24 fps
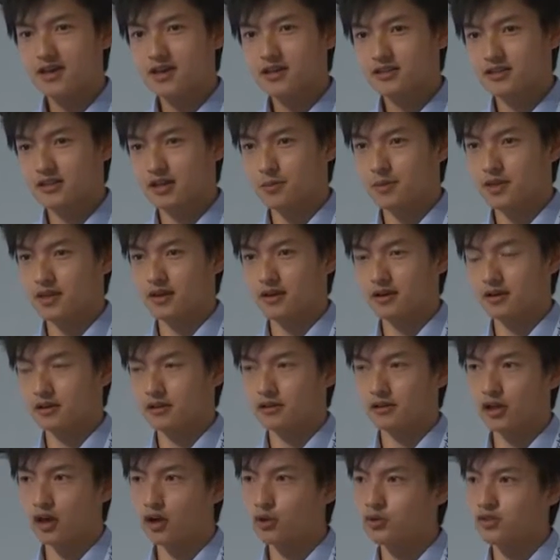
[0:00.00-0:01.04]
some of the
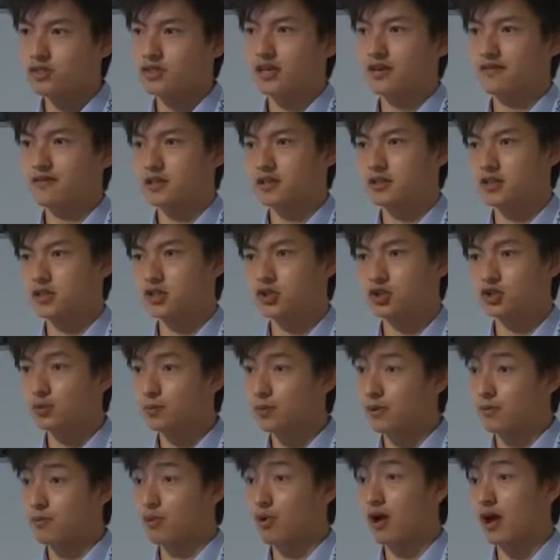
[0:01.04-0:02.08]
loans given to
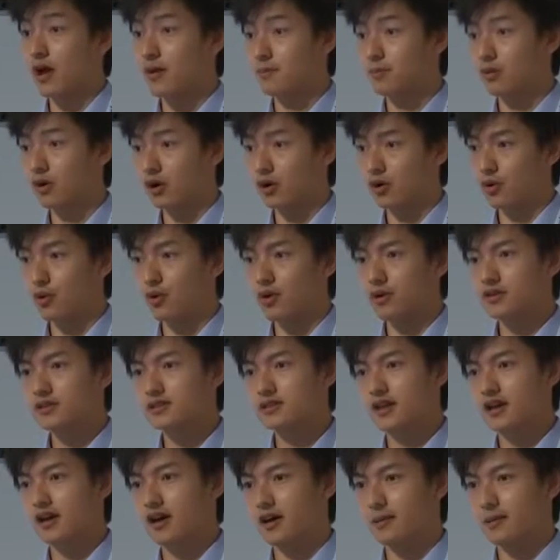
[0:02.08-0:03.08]
super prime borrowers,